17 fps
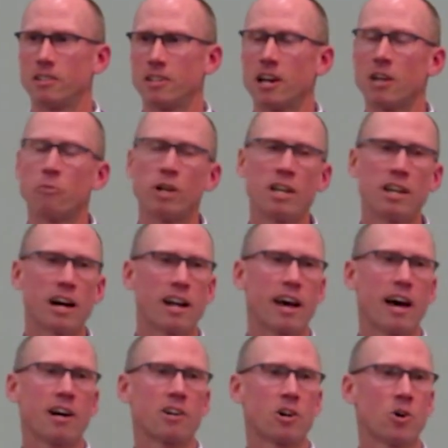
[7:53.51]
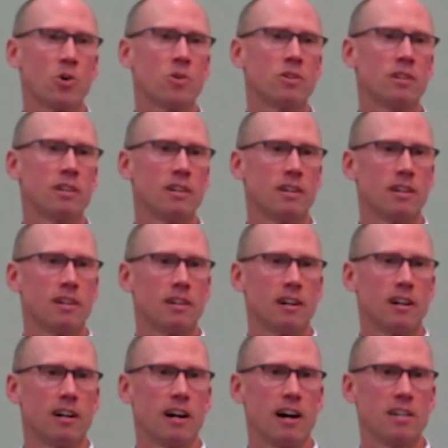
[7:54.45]
Can we not echo
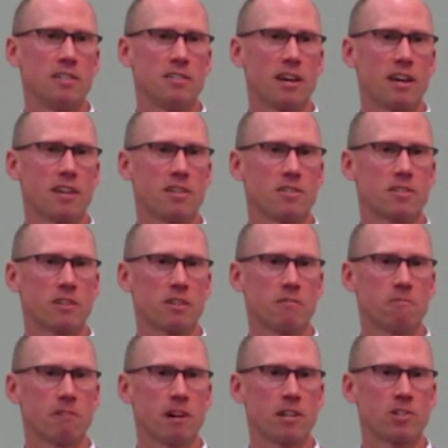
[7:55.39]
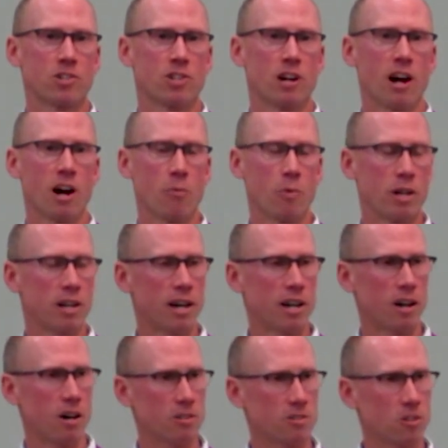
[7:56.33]
Isaiah's confession? Are we
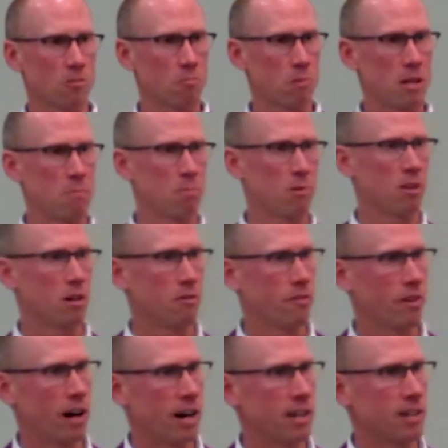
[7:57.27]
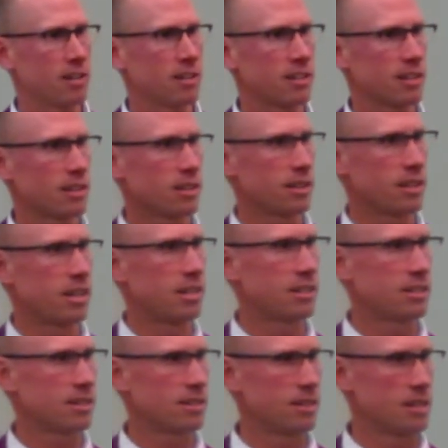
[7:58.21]
not also people of
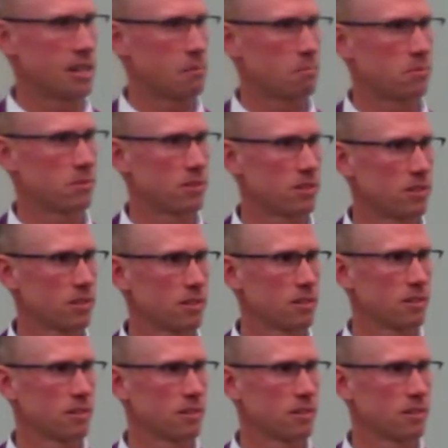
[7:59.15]
unclean lips?